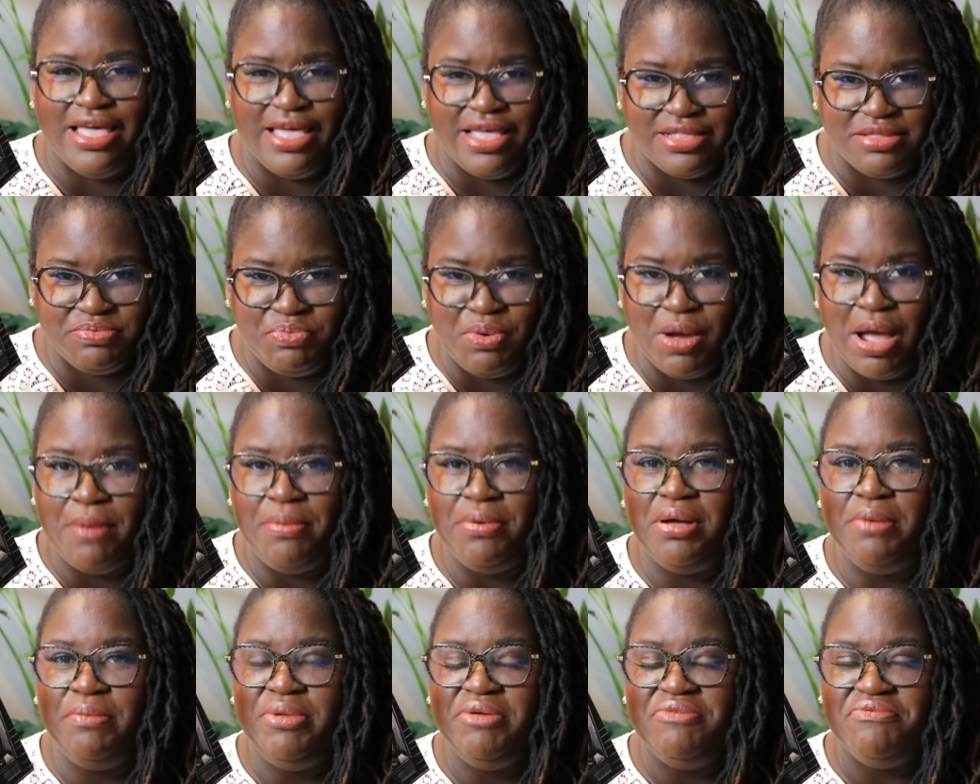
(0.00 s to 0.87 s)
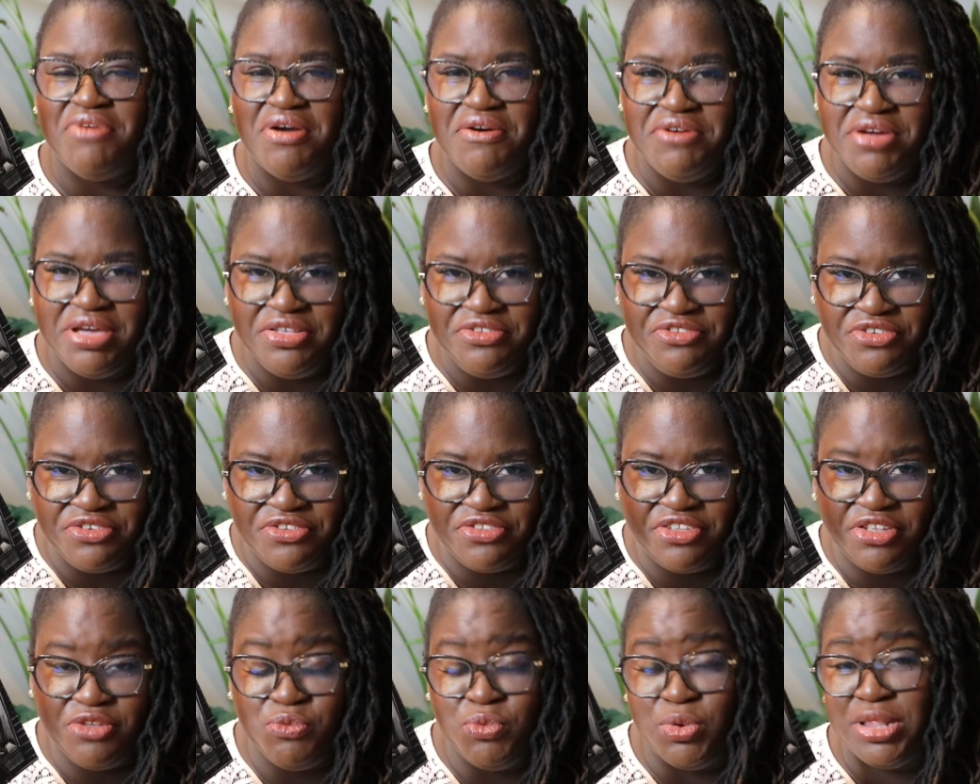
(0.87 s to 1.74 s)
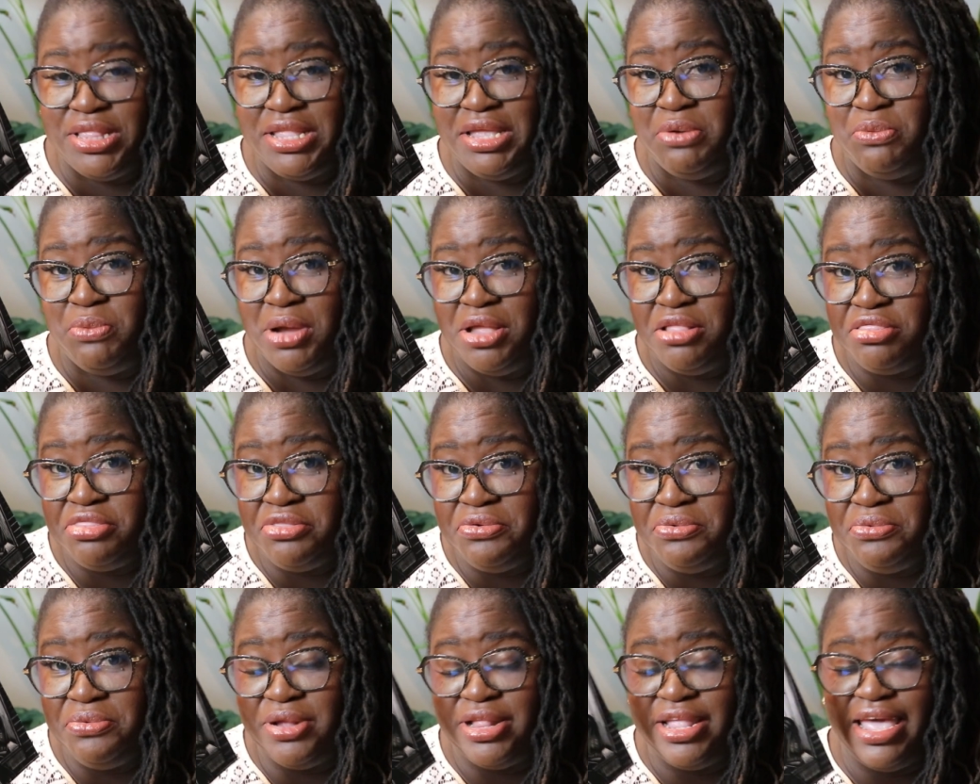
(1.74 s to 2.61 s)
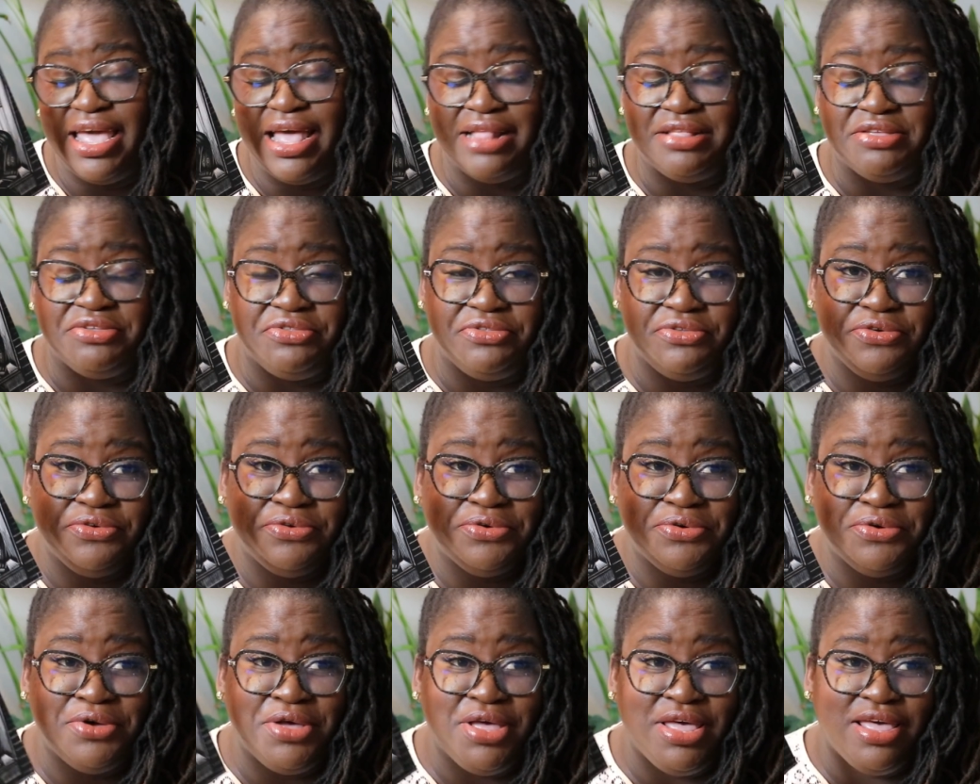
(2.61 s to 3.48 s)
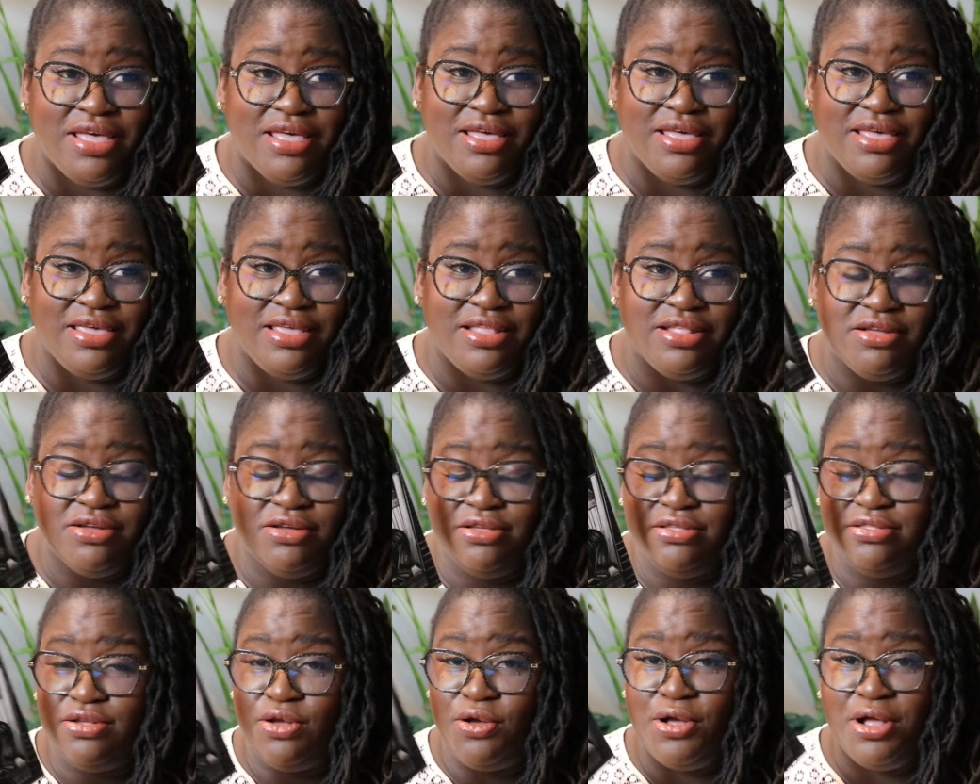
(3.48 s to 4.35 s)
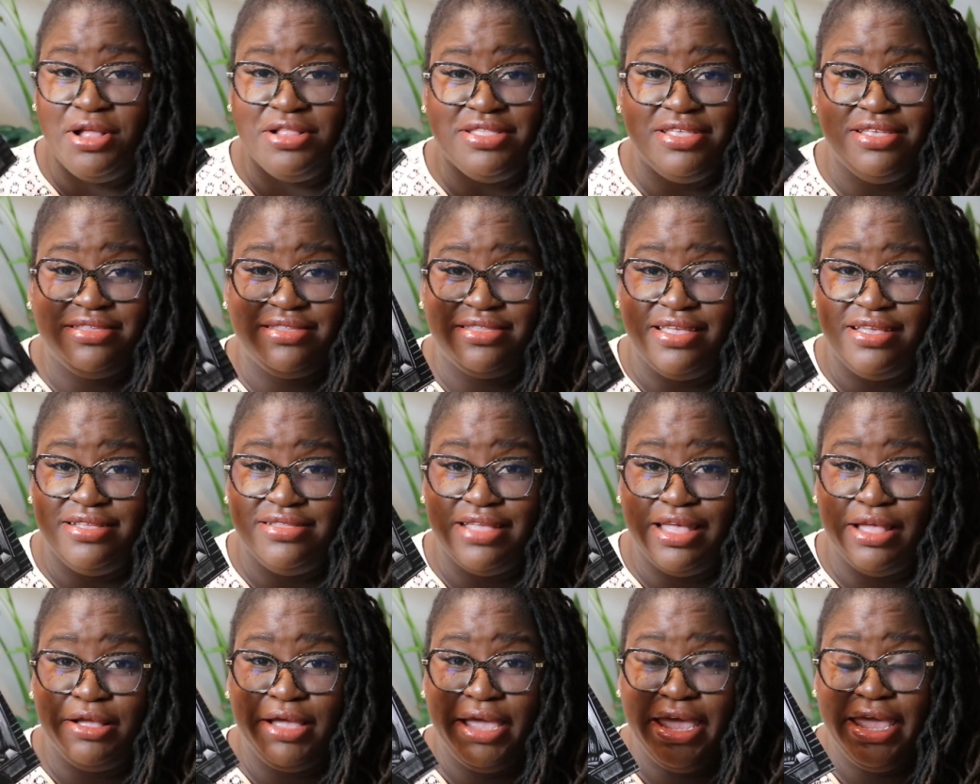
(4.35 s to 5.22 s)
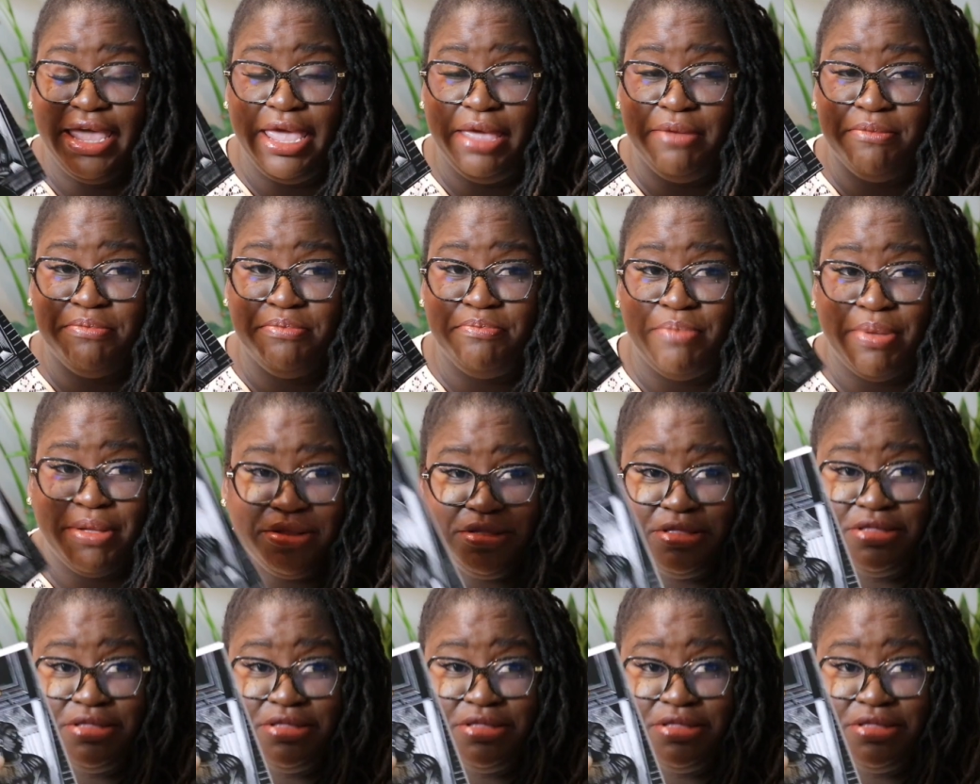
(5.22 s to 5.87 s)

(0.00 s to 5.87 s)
It's probably going to be very interesting what they went through, what they had to do, you know, all these things that came